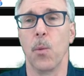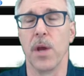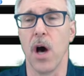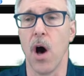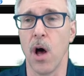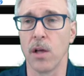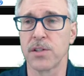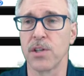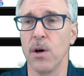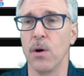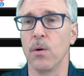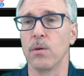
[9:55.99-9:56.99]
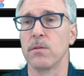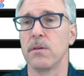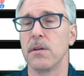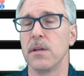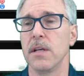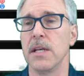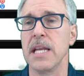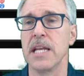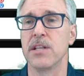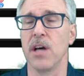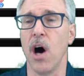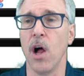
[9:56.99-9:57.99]
We also
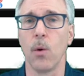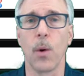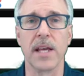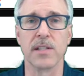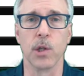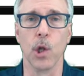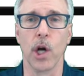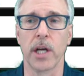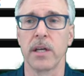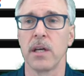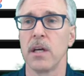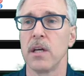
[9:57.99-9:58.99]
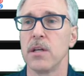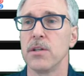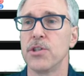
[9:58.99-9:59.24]
need to always look